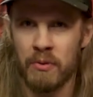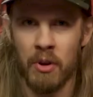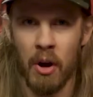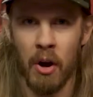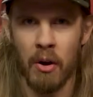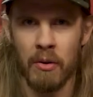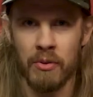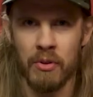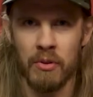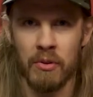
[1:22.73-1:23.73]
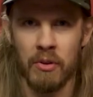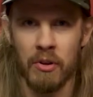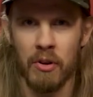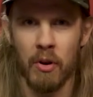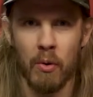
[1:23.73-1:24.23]

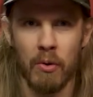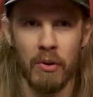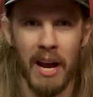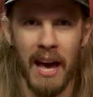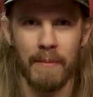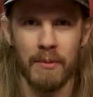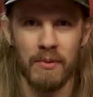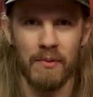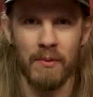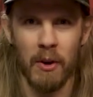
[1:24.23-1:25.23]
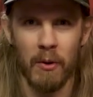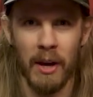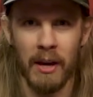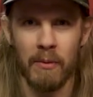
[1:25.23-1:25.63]
hardcore, atmospheric,